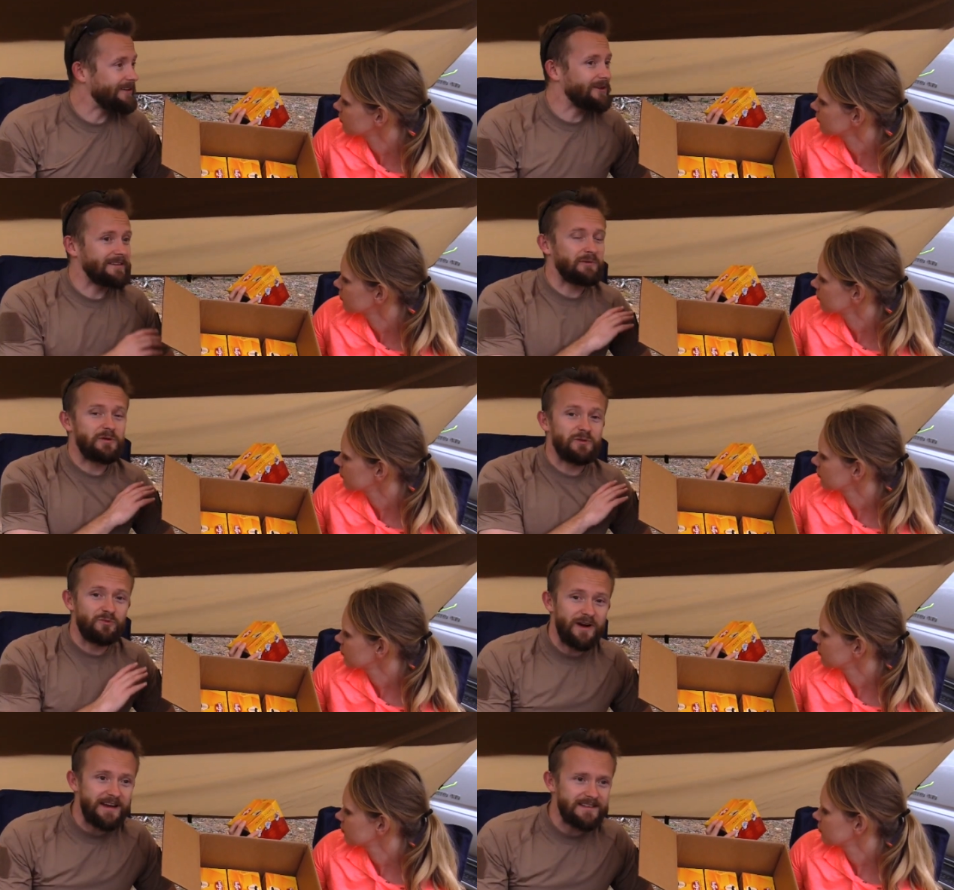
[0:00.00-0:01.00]
Speaker 1: thought they were
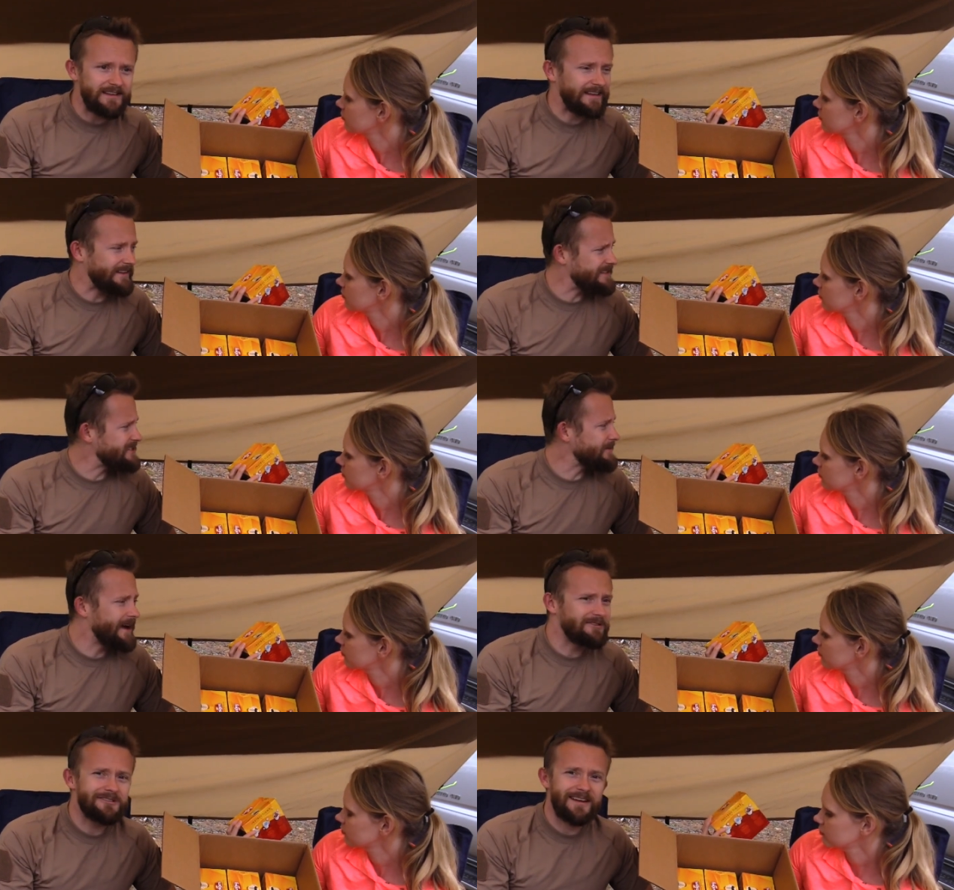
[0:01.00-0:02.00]
great, and then
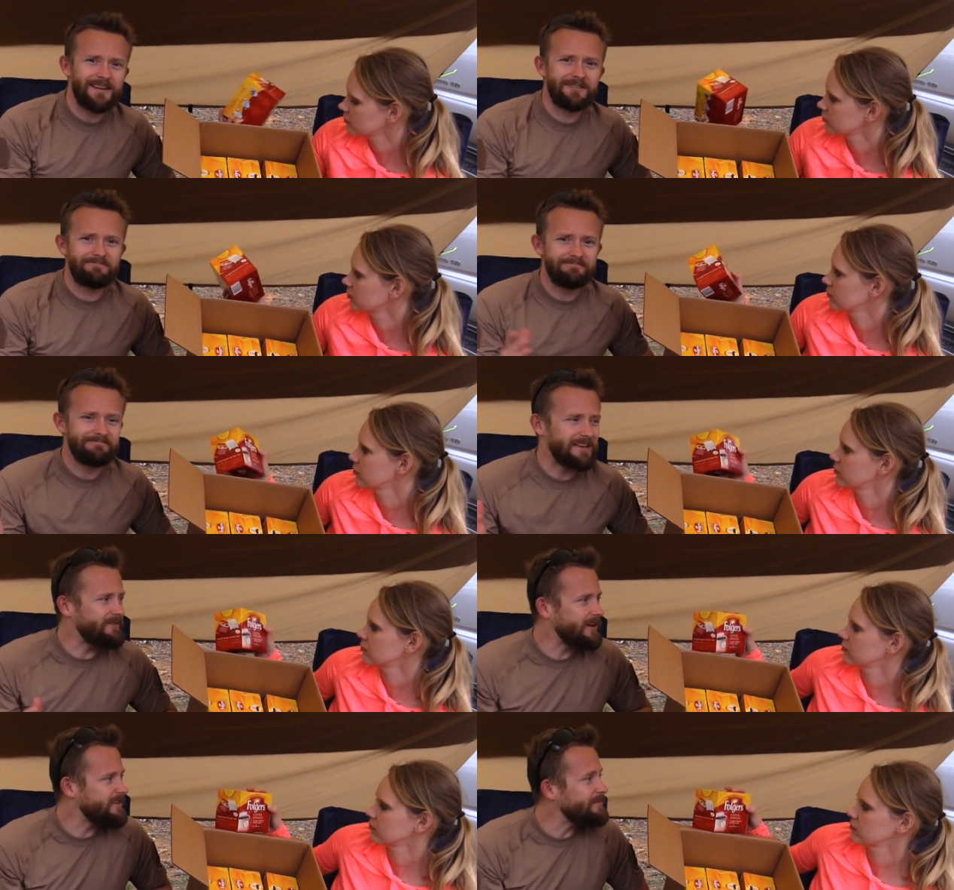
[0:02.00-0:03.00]
somehow just kind of, they
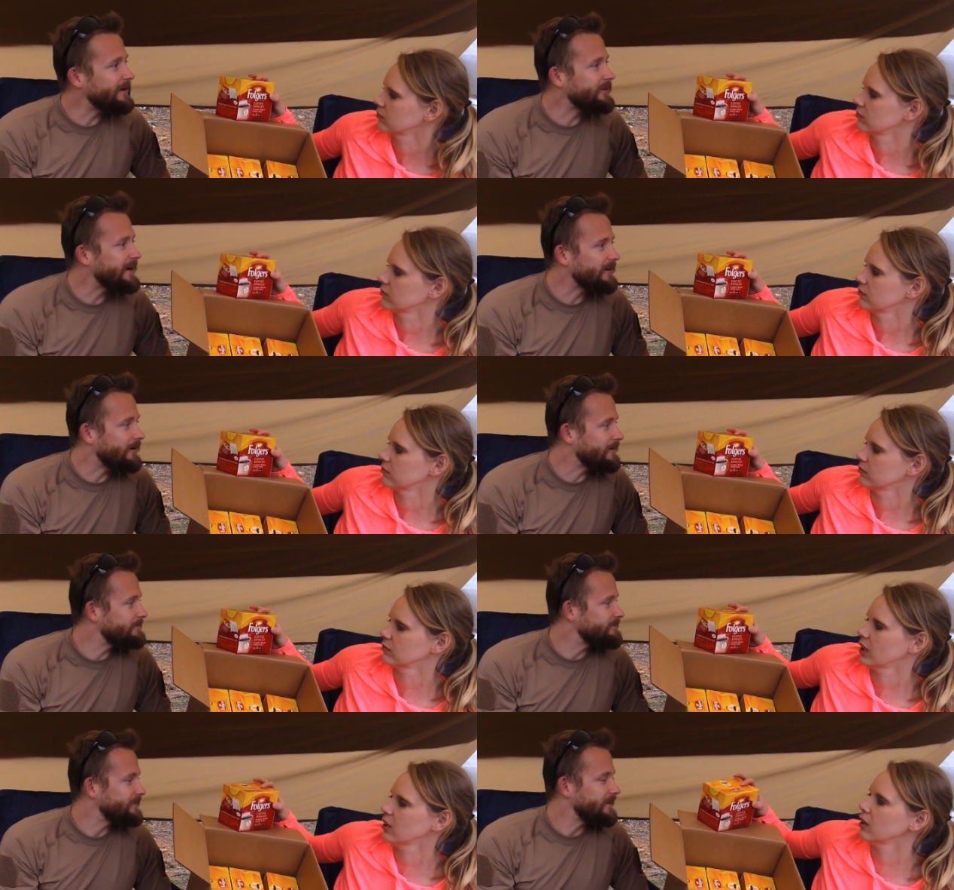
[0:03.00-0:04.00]
fell off my radar.
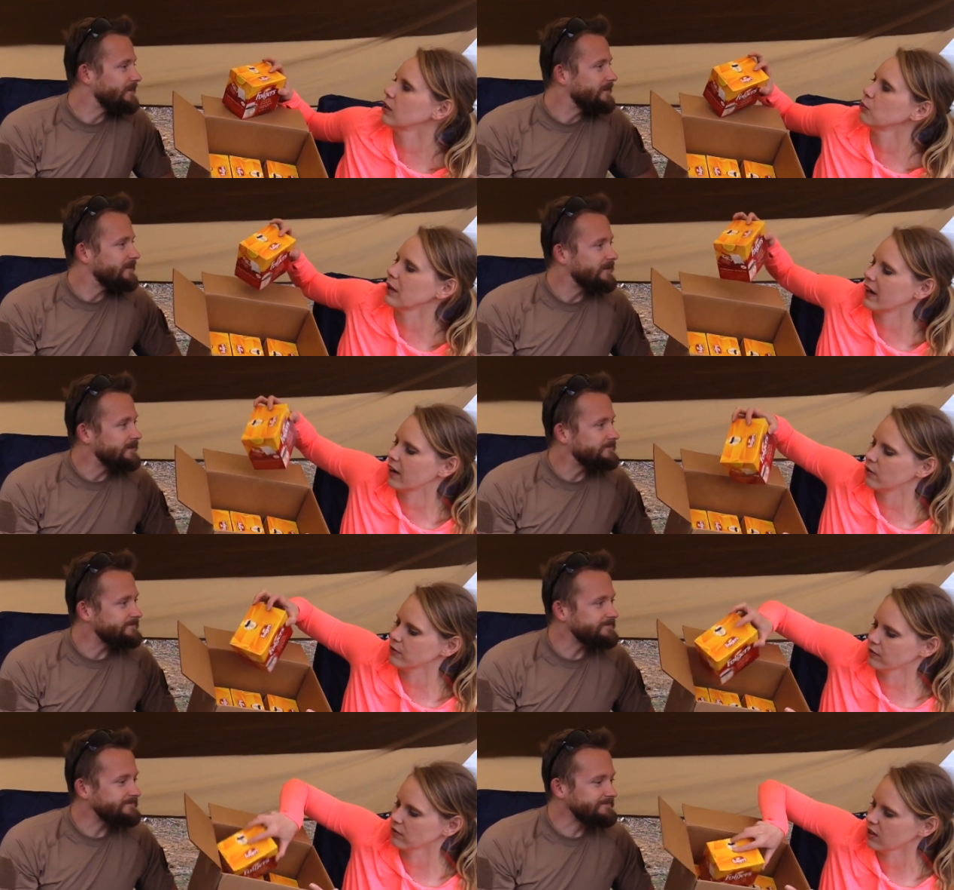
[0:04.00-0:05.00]
Speaker 2: Oh, wow.
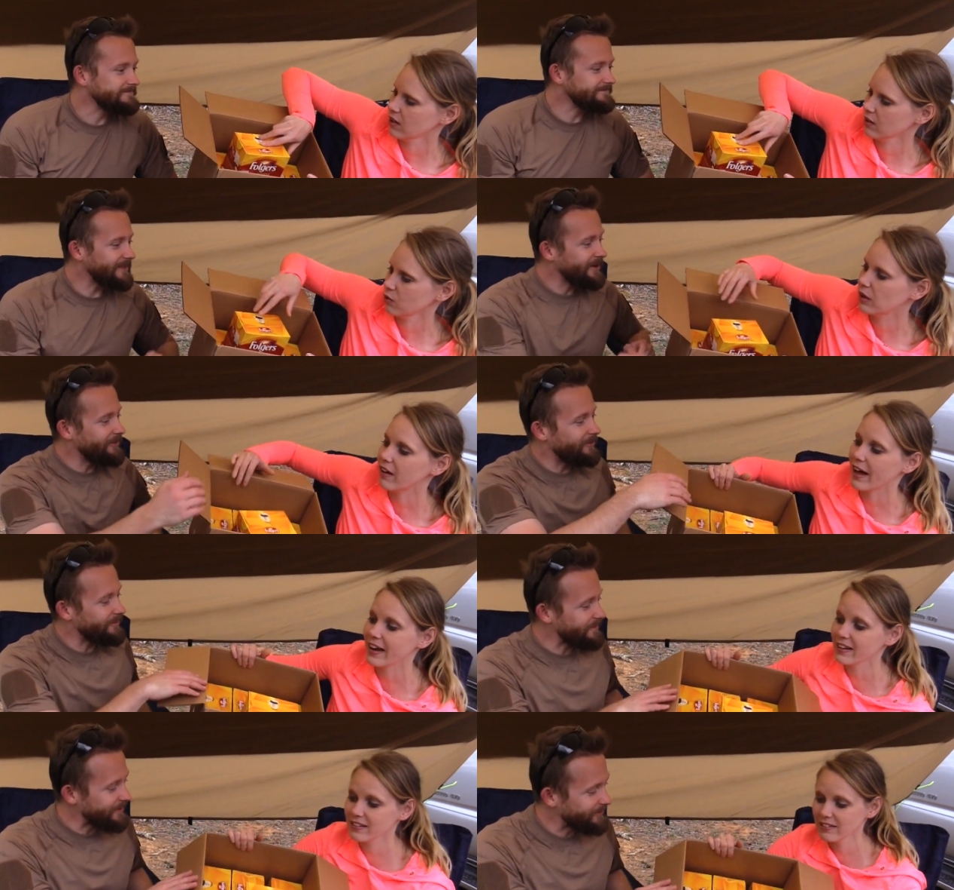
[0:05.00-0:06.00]
Well,
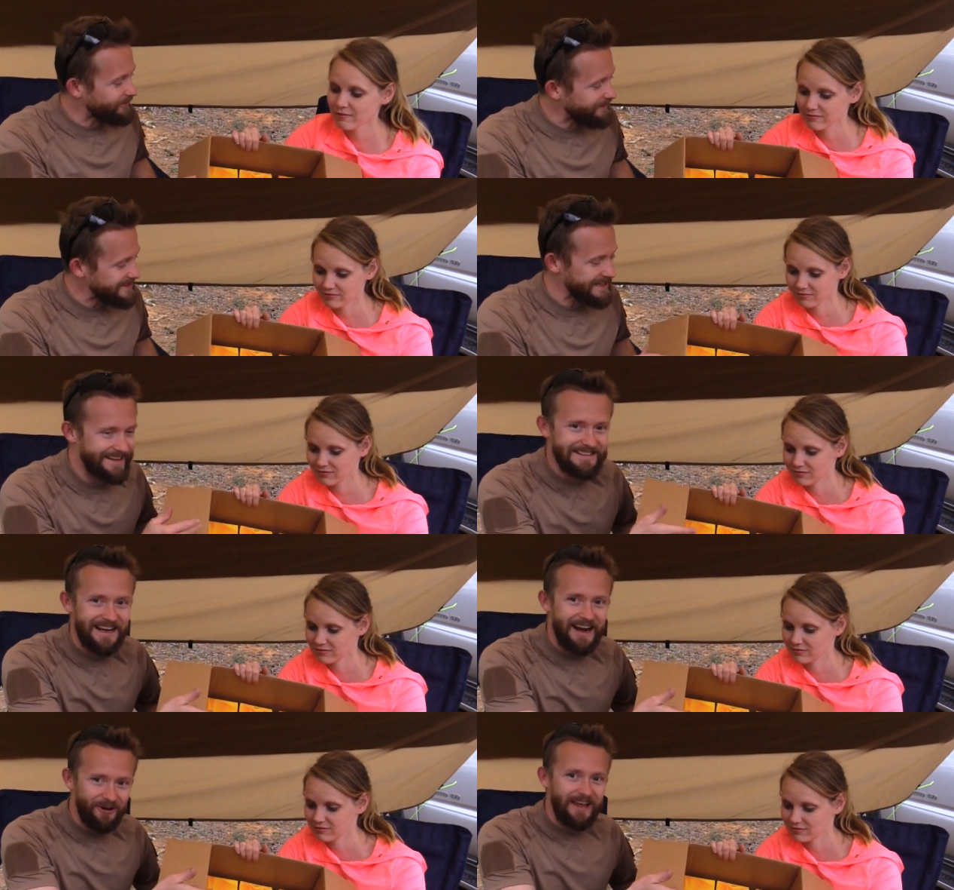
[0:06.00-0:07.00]
Speaker 1: that's like an
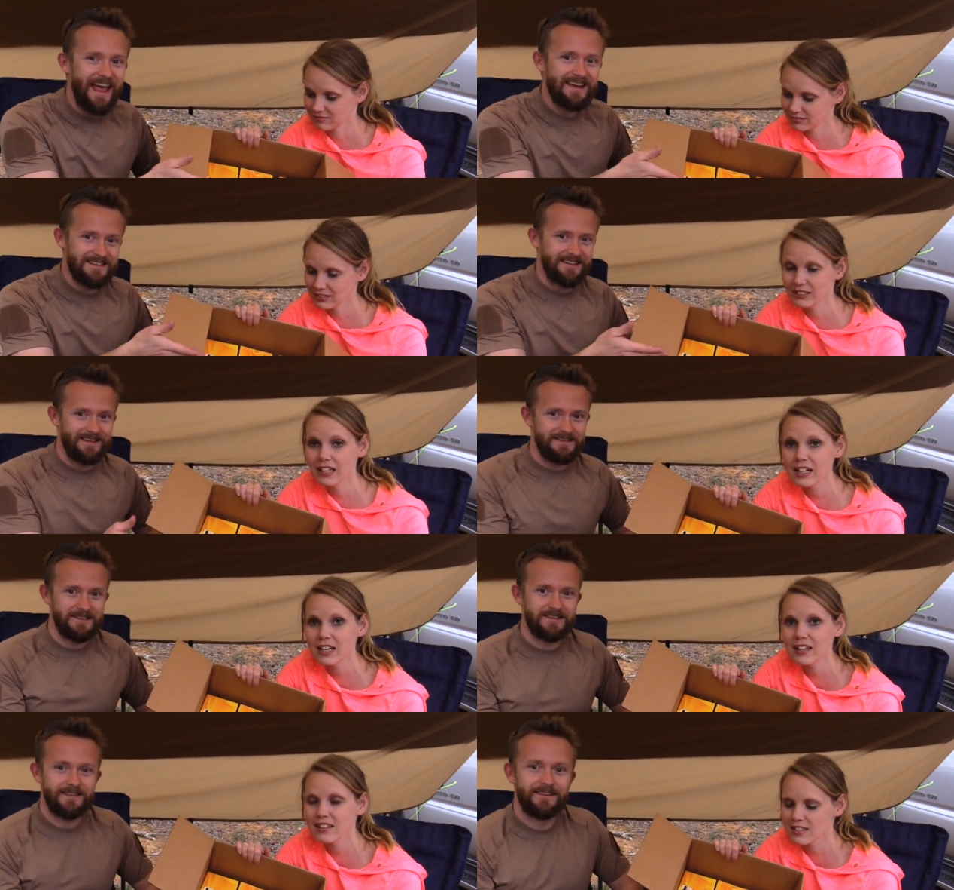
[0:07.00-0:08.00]
entire case
Speaker 2: of these.
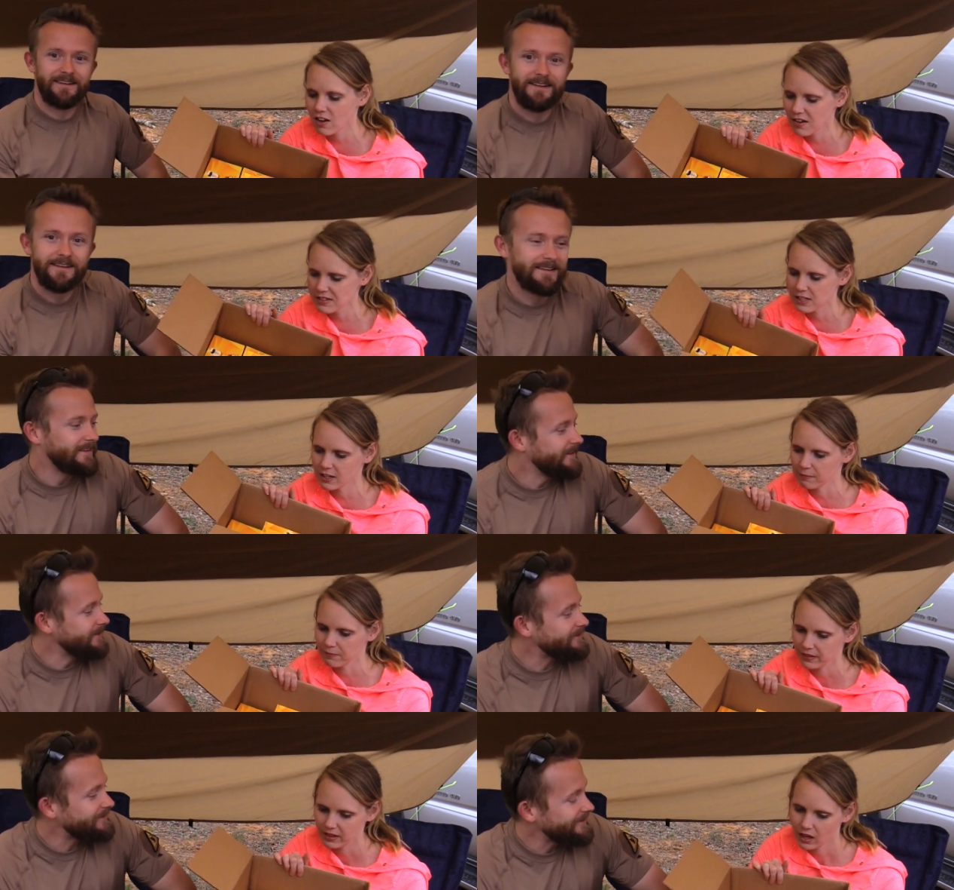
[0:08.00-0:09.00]
Yeah, that's awesome.
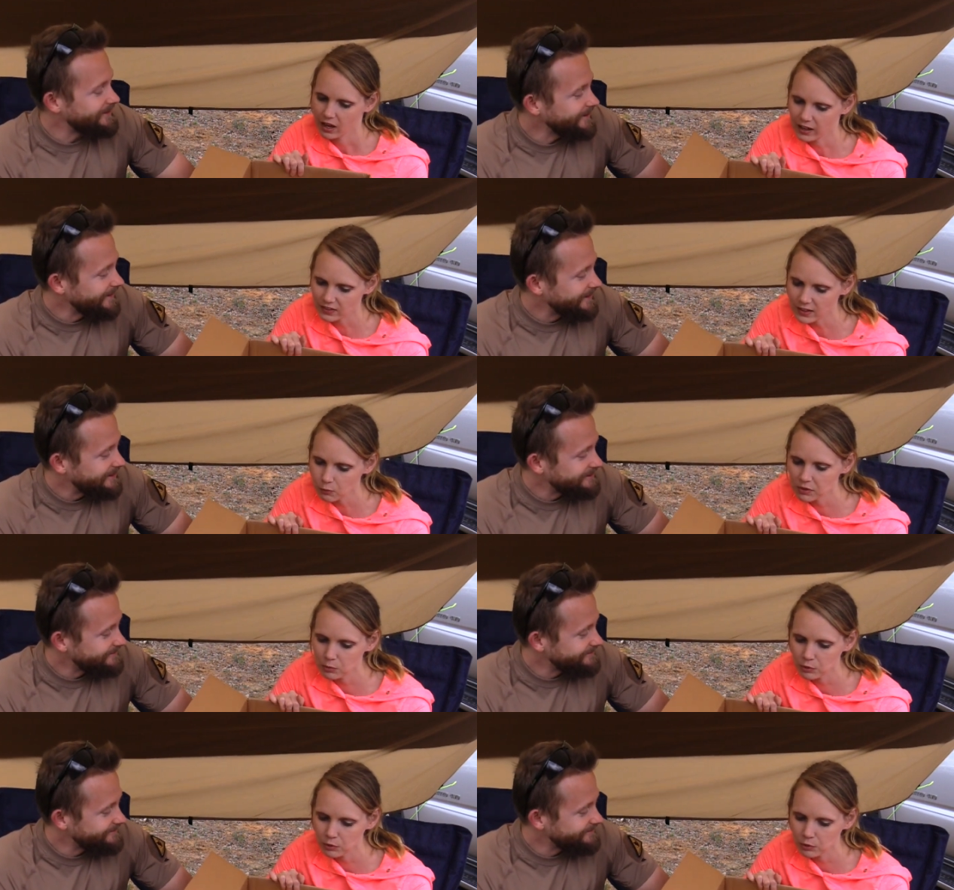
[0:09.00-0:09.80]
I think we